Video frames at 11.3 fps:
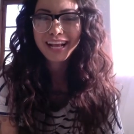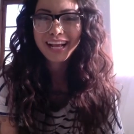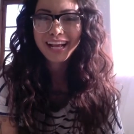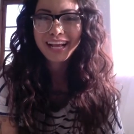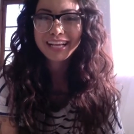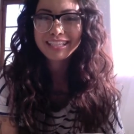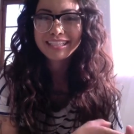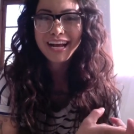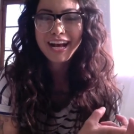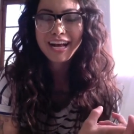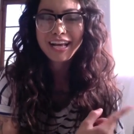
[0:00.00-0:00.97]
and
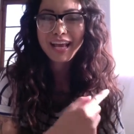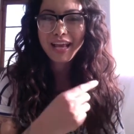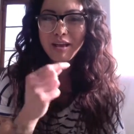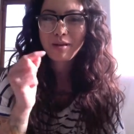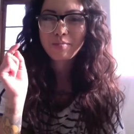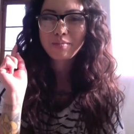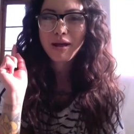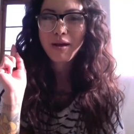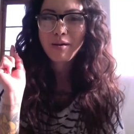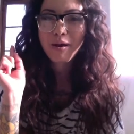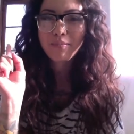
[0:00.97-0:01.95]
I am
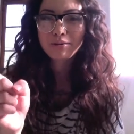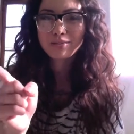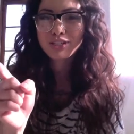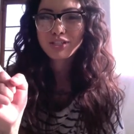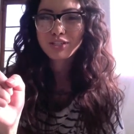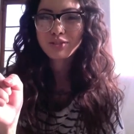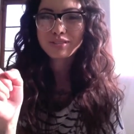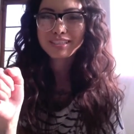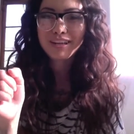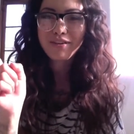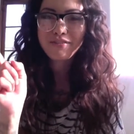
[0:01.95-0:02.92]
about to shoot
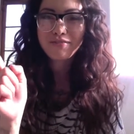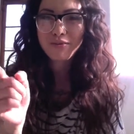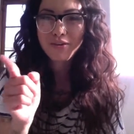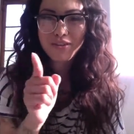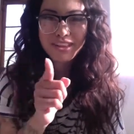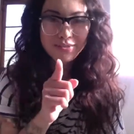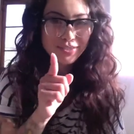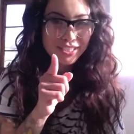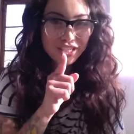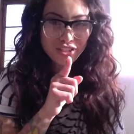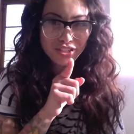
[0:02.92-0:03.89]
for those
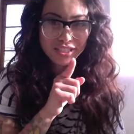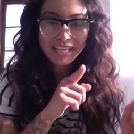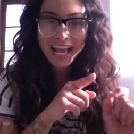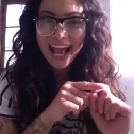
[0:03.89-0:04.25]
t-shirts.